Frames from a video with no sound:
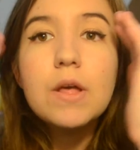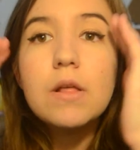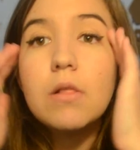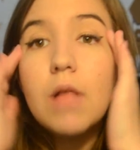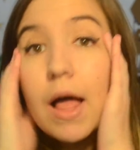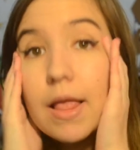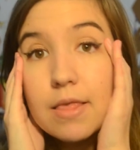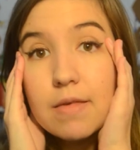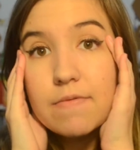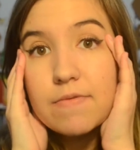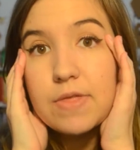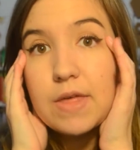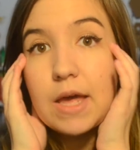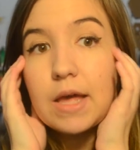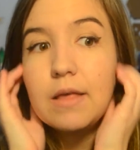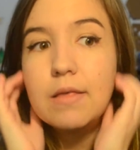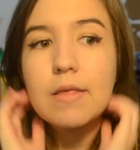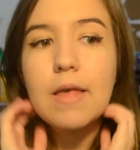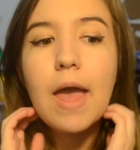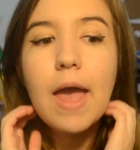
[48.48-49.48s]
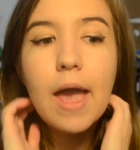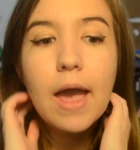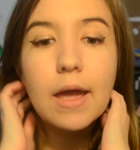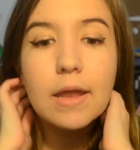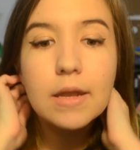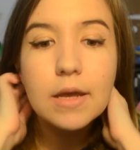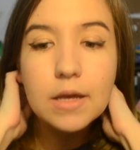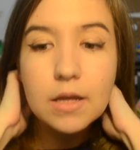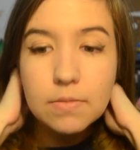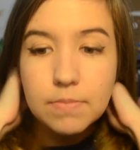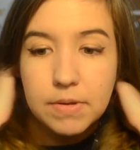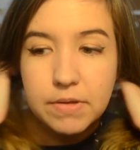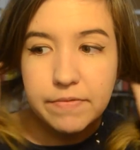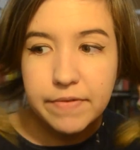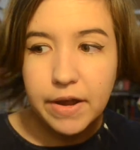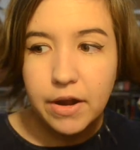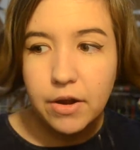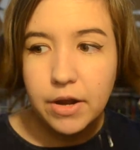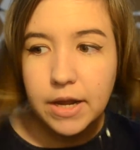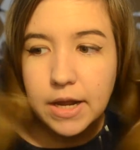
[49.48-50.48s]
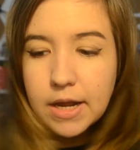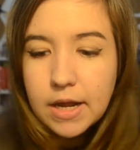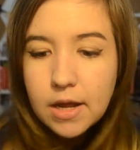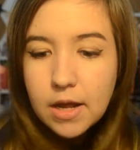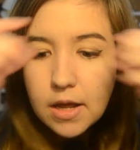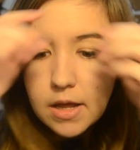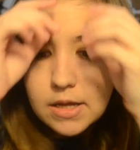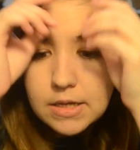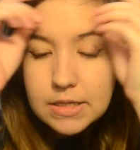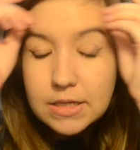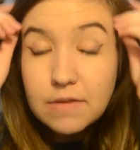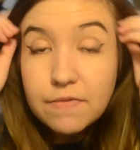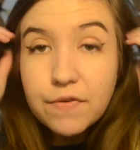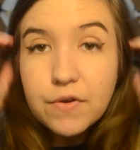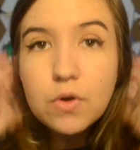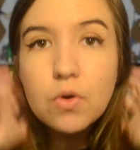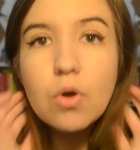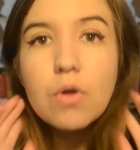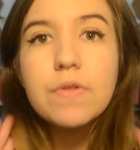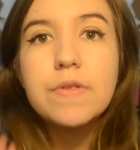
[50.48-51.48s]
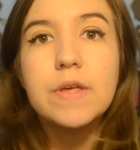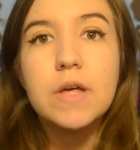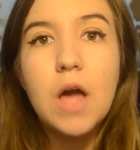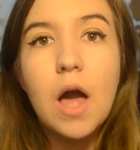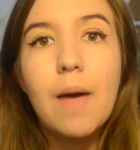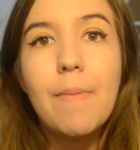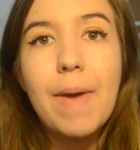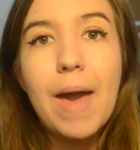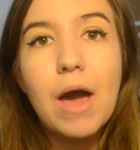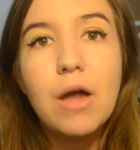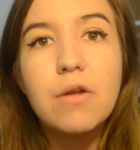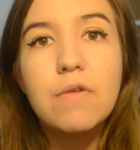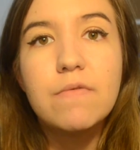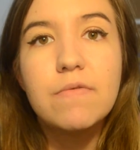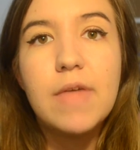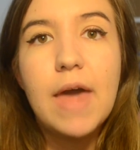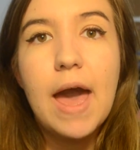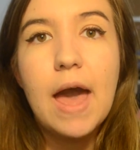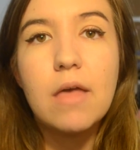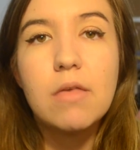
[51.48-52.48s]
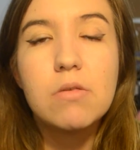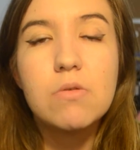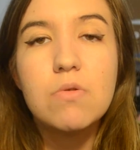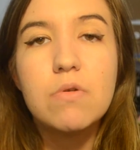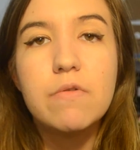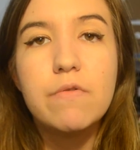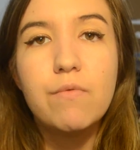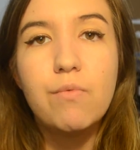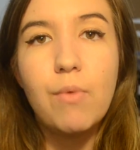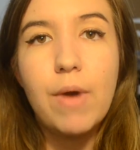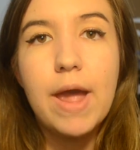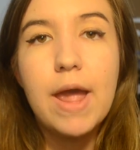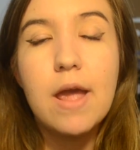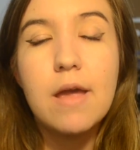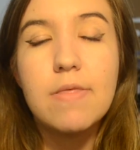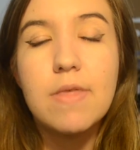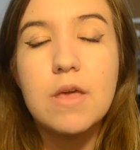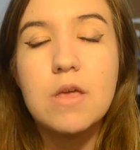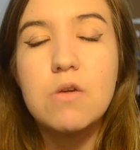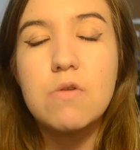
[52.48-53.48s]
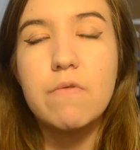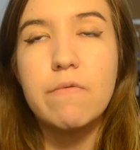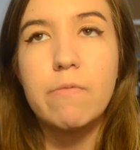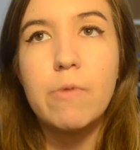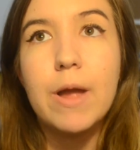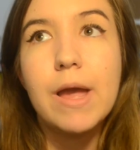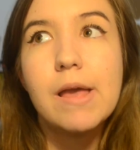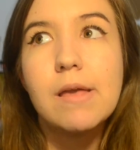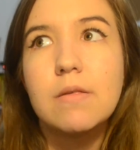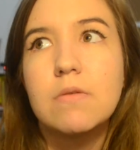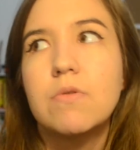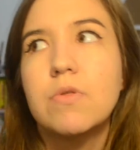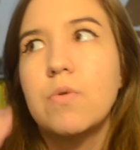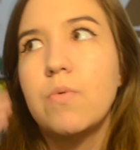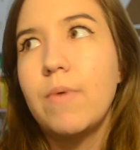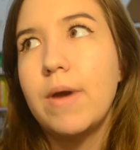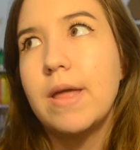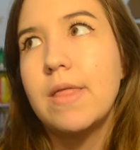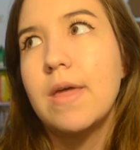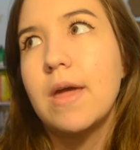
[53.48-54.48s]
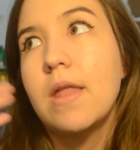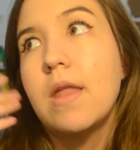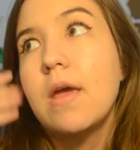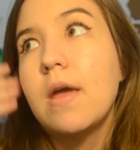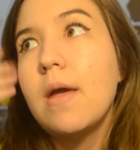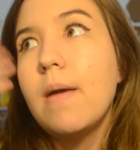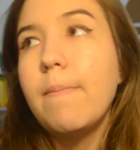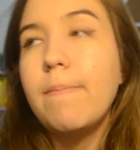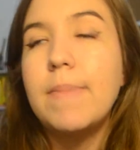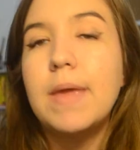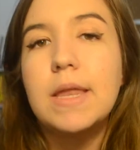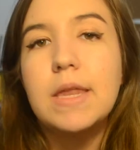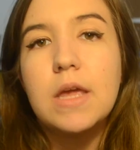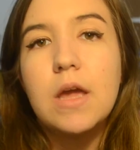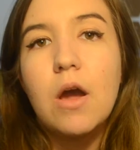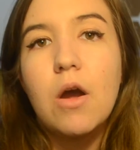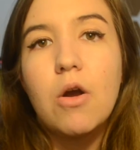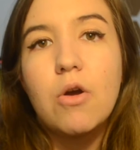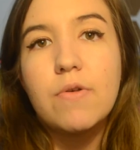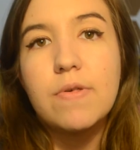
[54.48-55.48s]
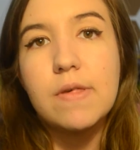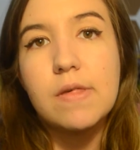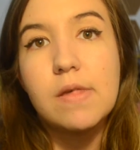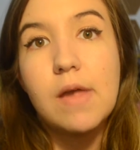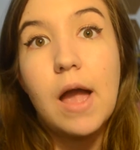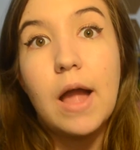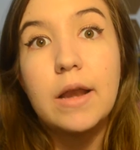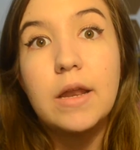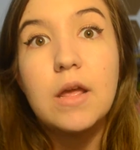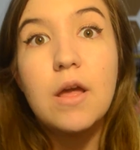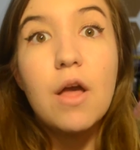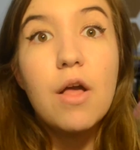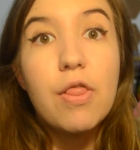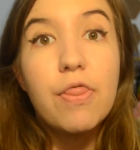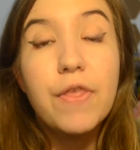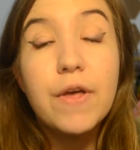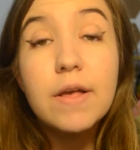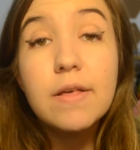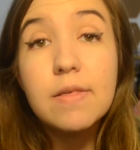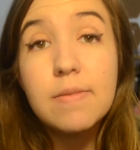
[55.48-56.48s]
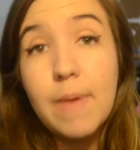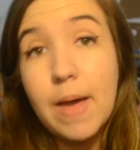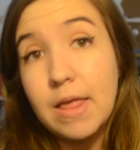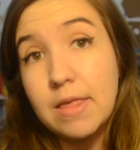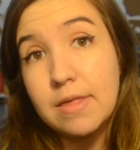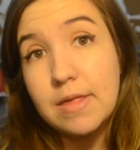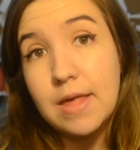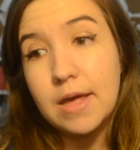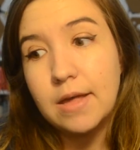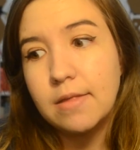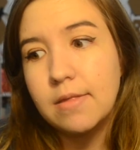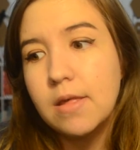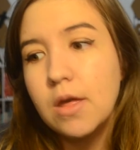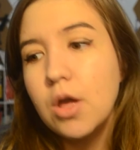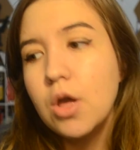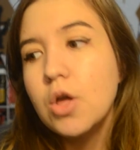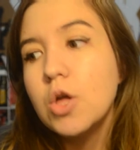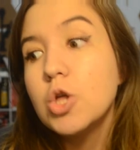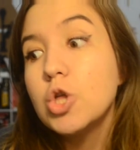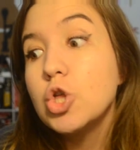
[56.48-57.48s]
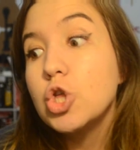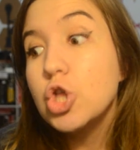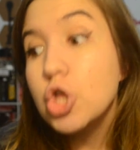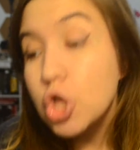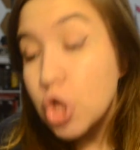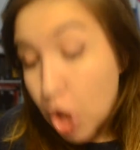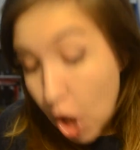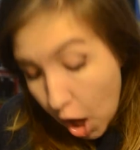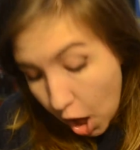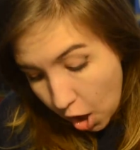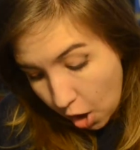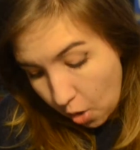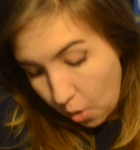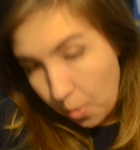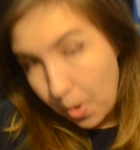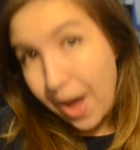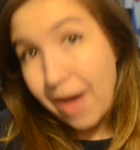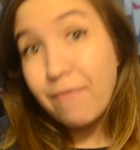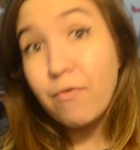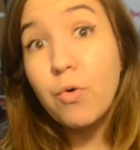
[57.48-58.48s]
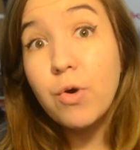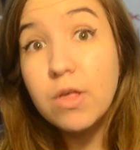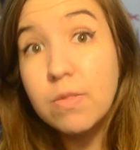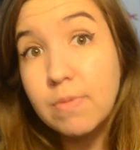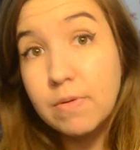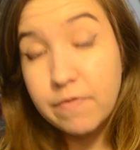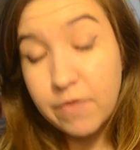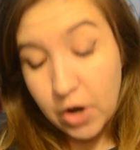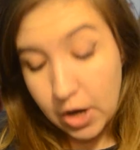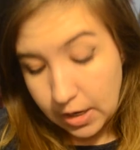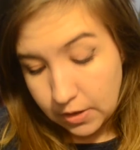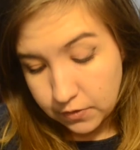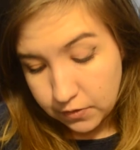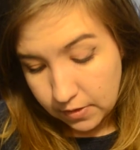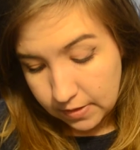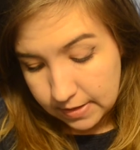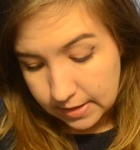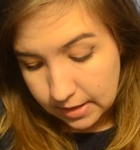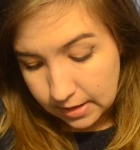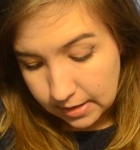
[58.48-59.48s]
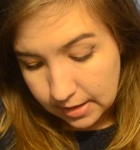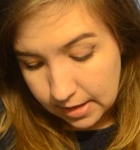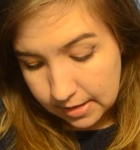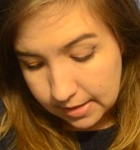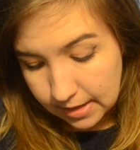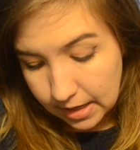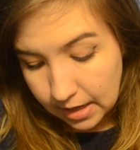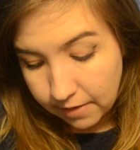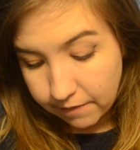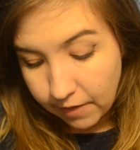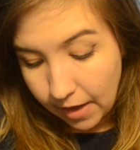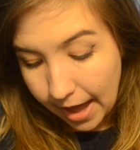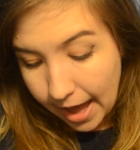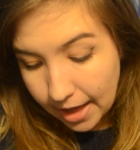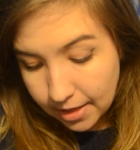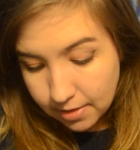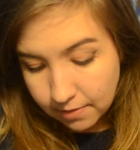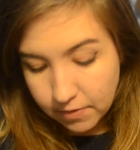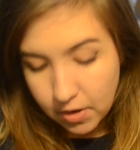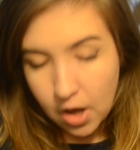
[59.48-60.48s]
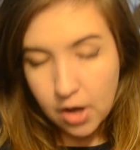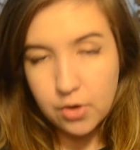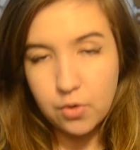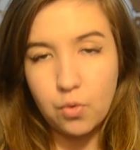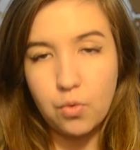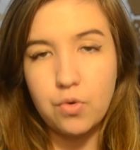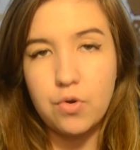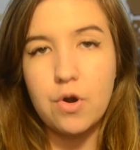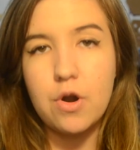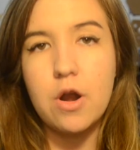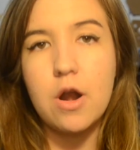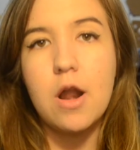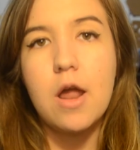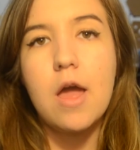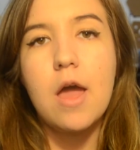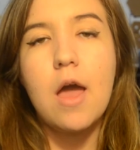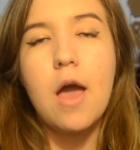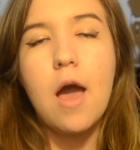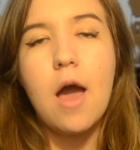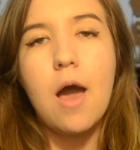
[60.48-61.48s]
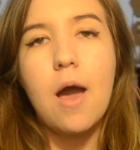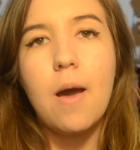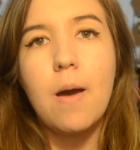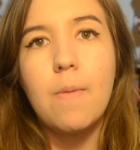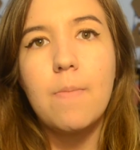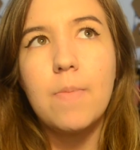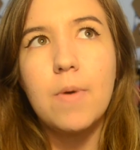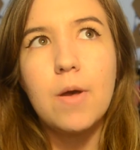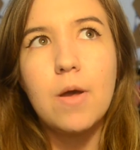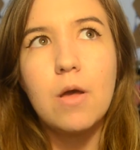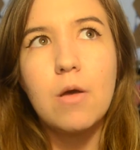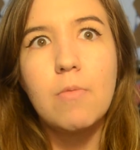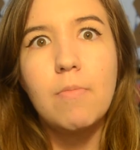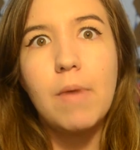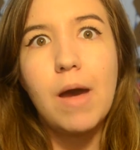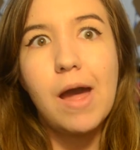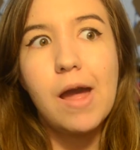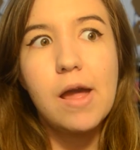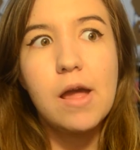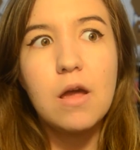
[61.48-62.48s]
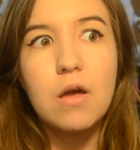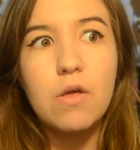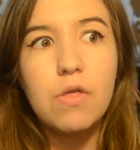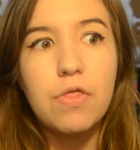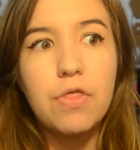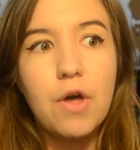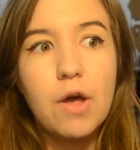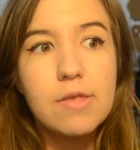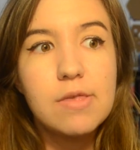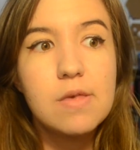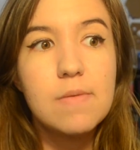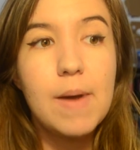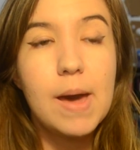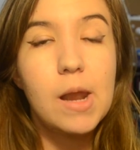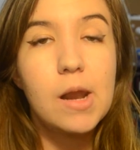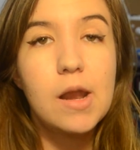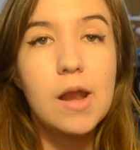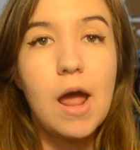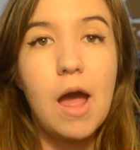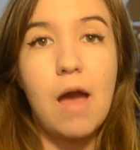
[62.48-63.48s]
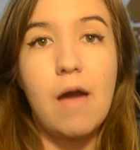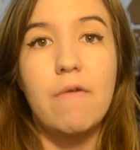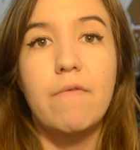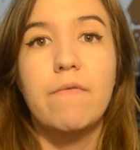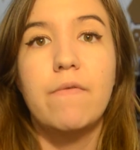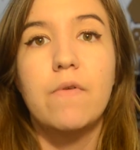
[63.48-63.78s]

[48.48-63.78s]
lots of things, and it can be very difficult to come out of that sort of way that you were raised or the way that media or society thinks about sex. So, I've always been very interested in this, and as I've gotten older, my thoughts about it have